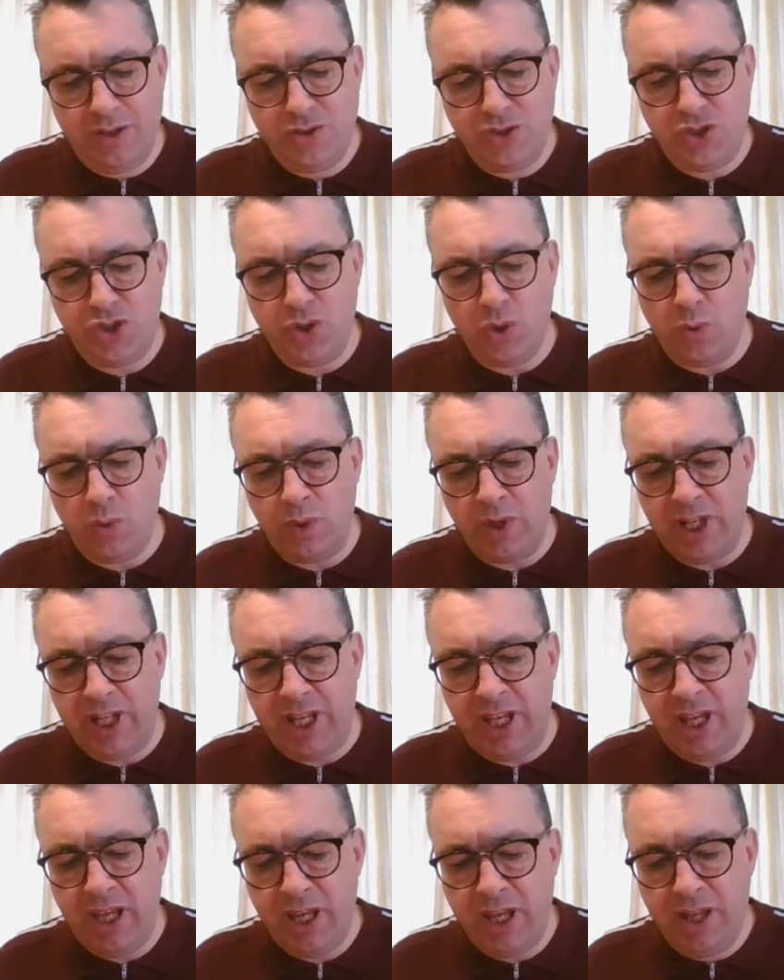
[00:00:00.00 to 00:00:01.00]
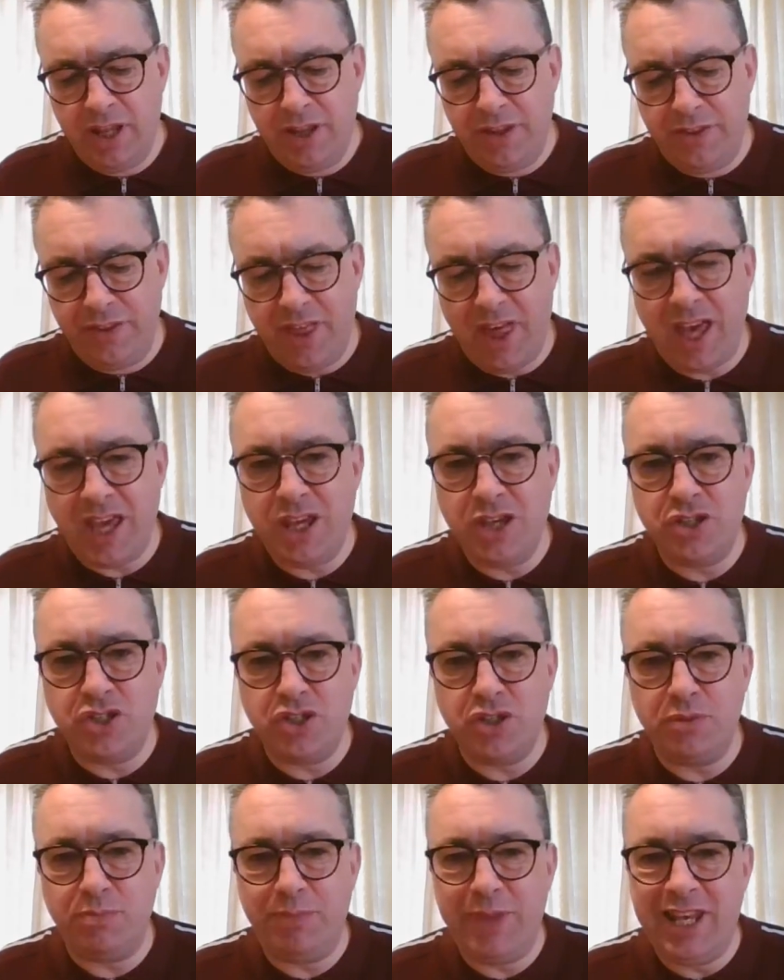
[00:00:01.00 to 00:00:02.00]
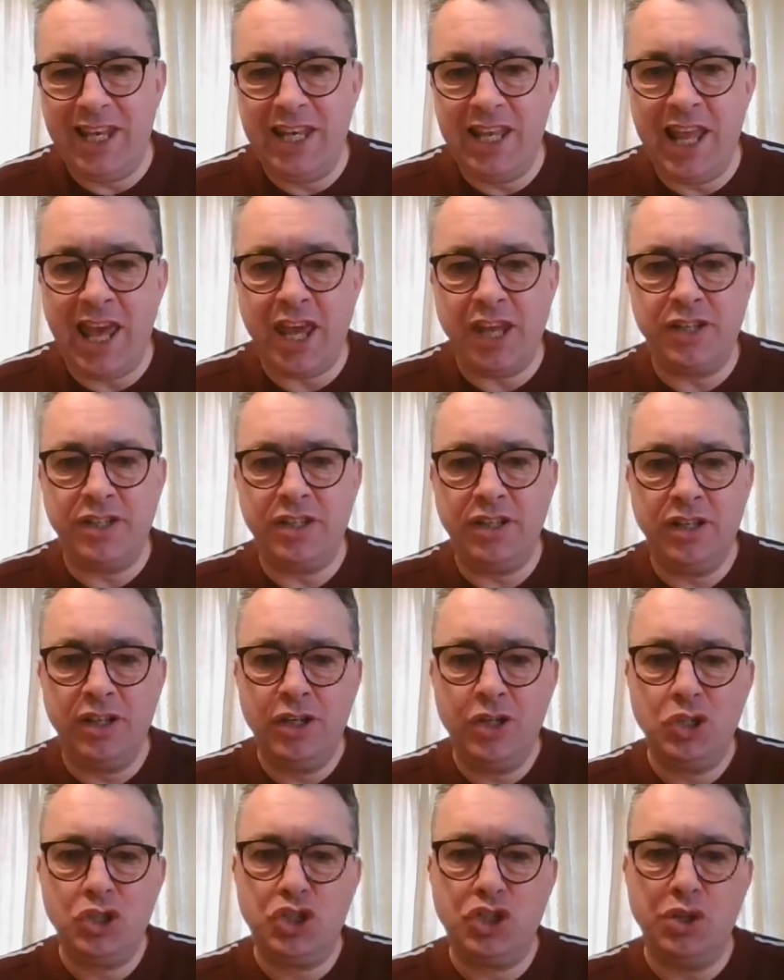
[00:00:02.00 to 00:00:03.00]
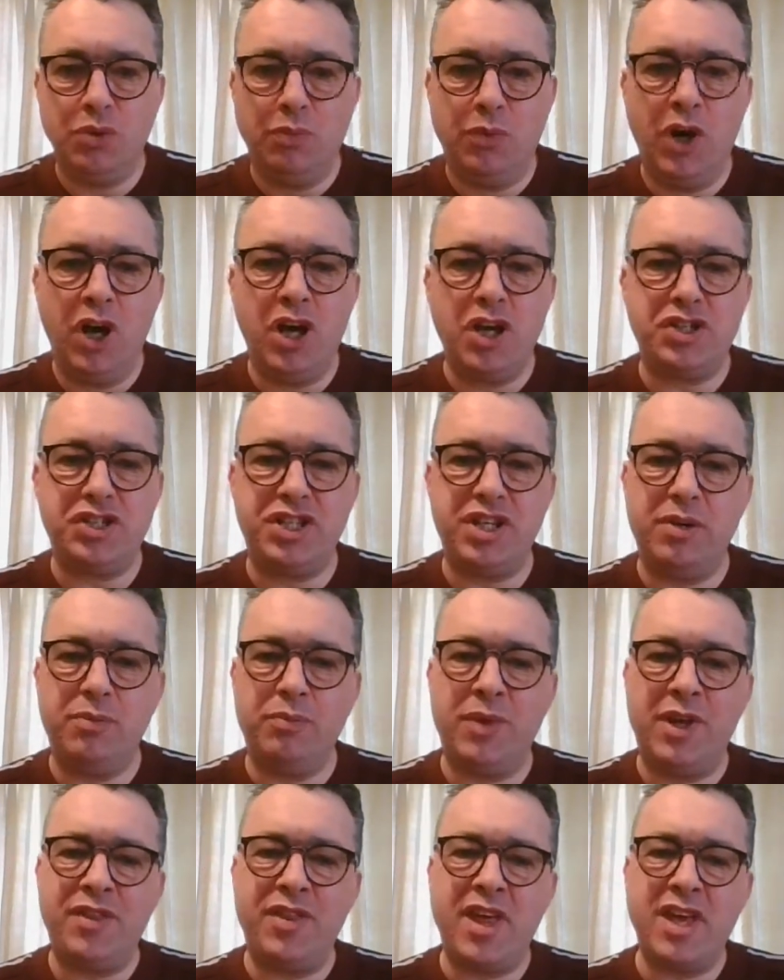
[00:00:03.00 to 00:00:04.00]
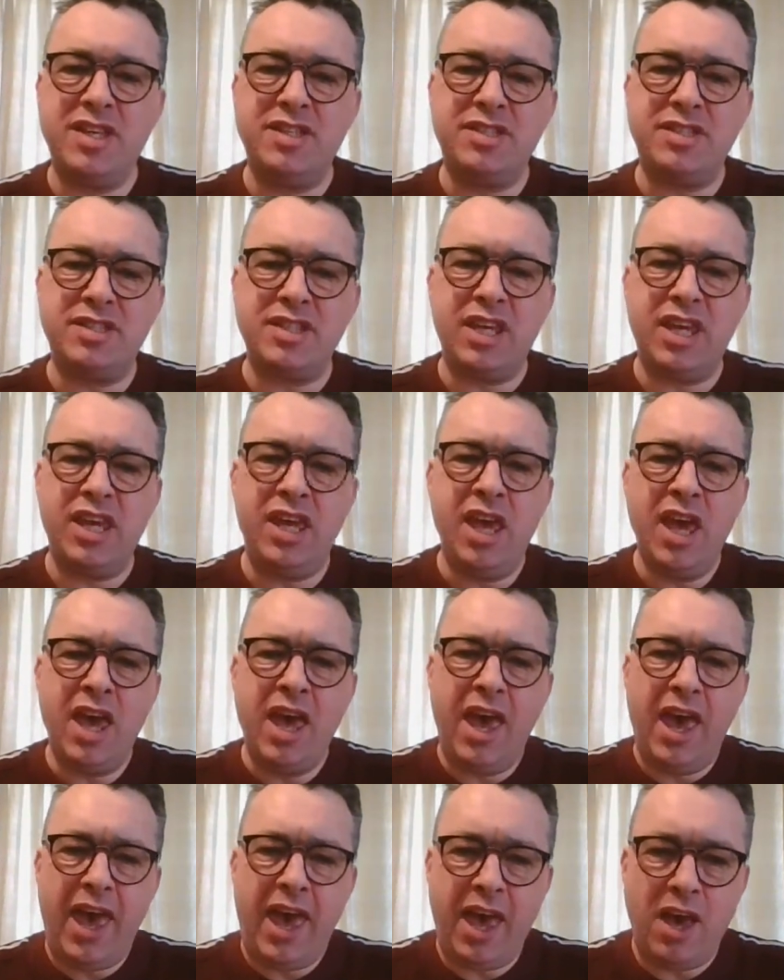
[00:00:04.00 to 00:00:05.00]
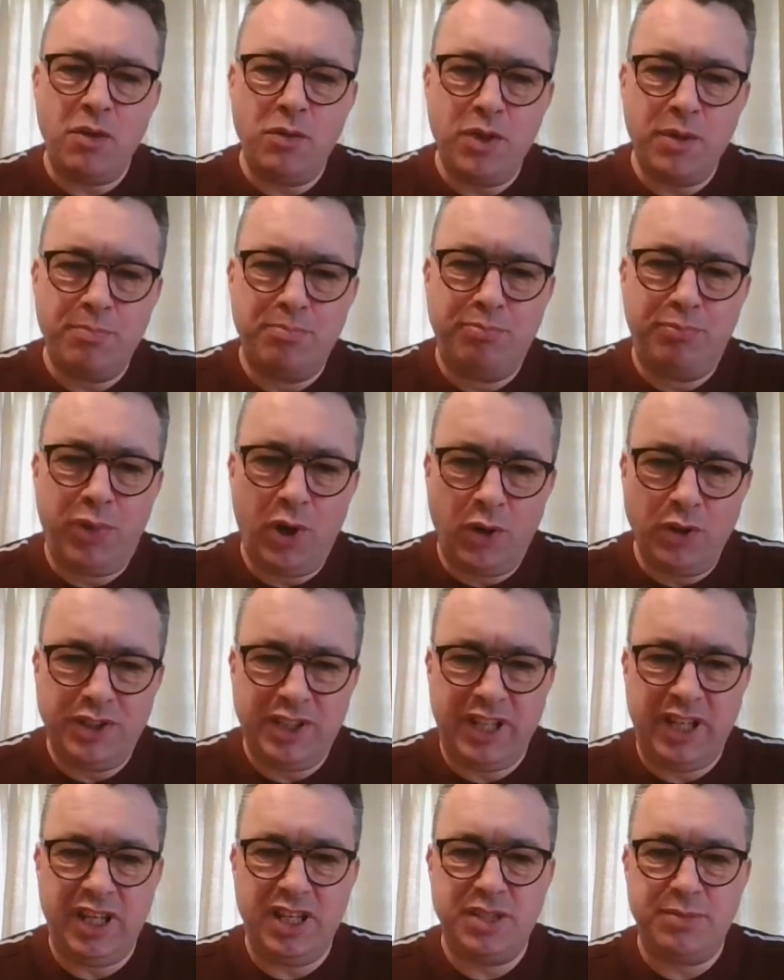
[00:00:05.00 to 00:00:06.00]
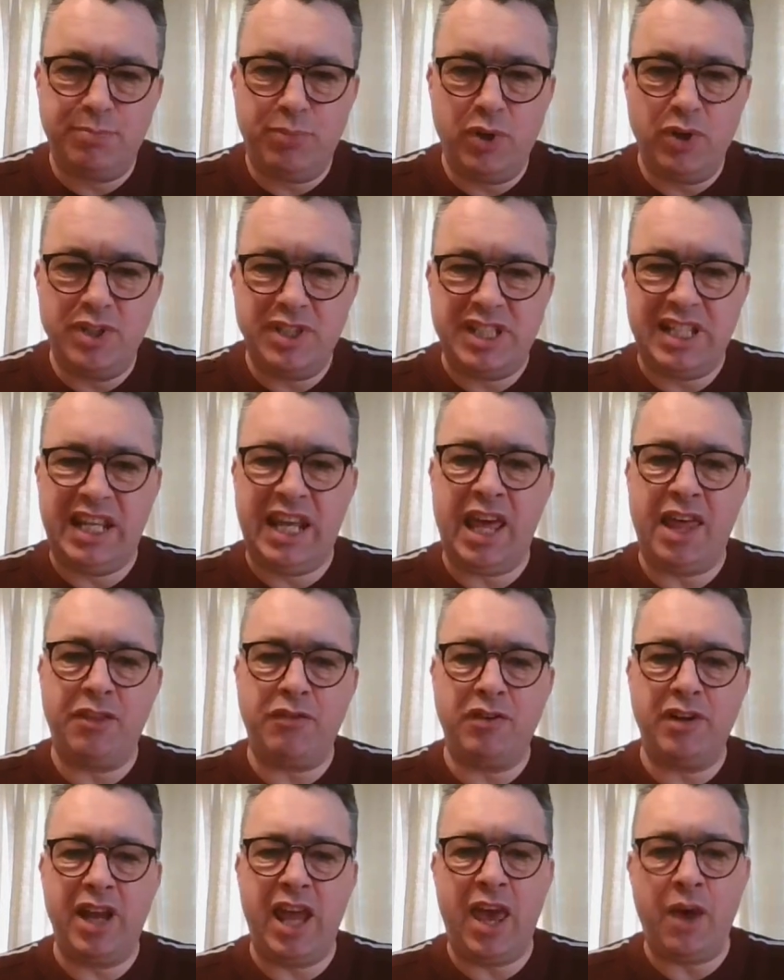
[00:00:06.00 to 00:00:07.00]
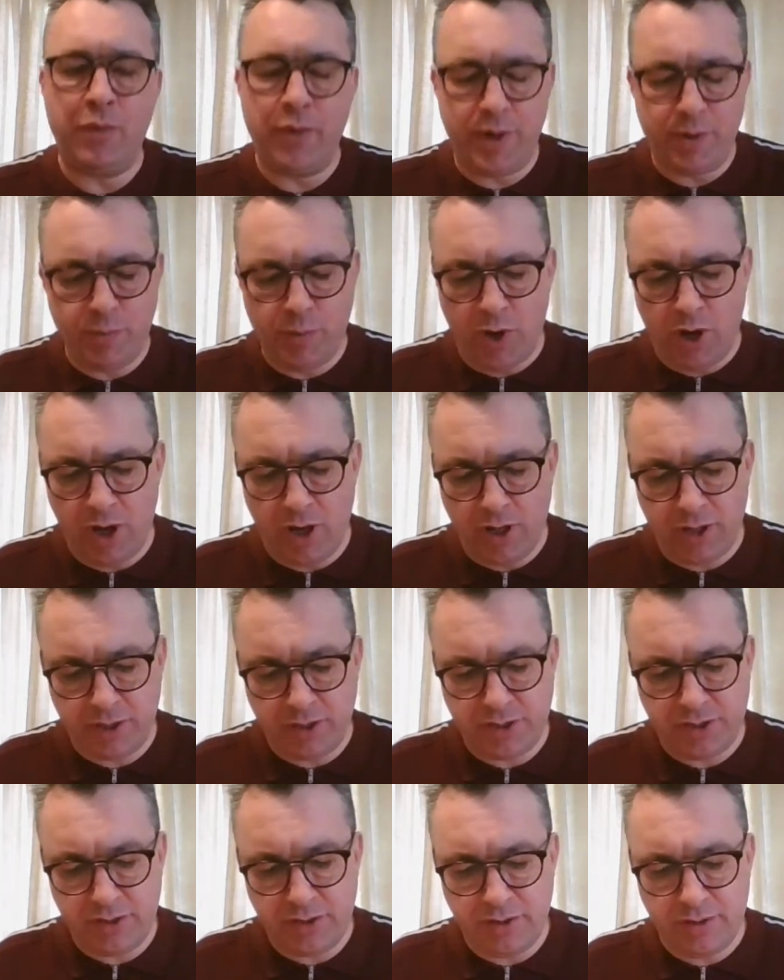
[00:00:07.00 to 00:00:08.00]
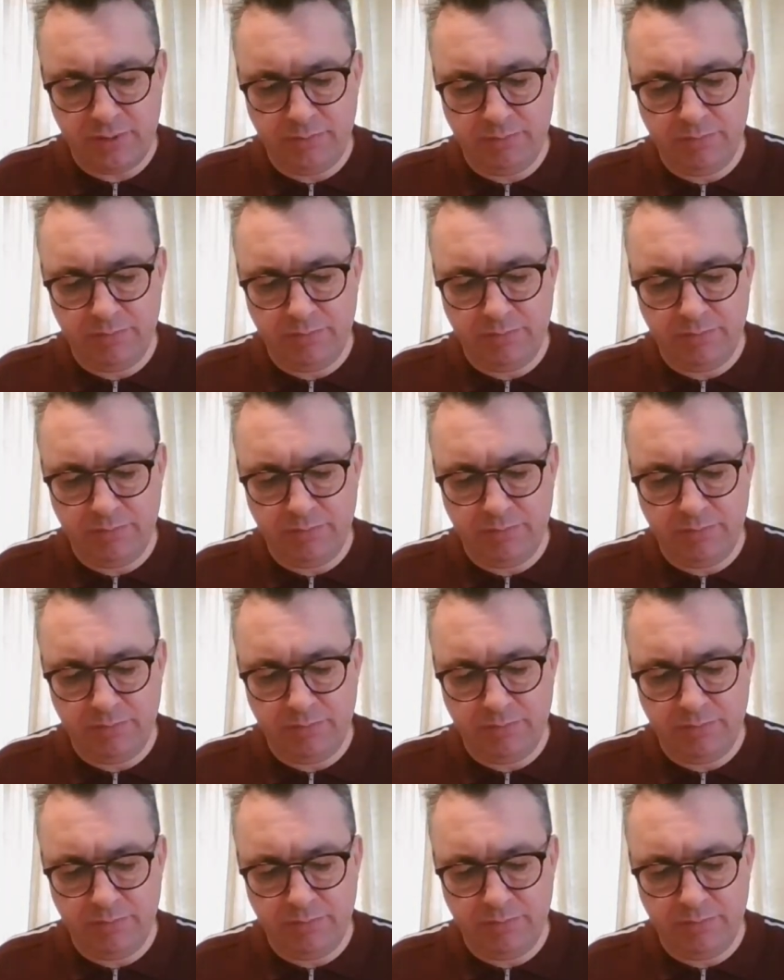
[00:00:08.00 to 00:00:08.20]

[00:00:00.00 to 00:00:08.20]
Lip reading: surely they should be led to worship when they see how the body is put together and how it works.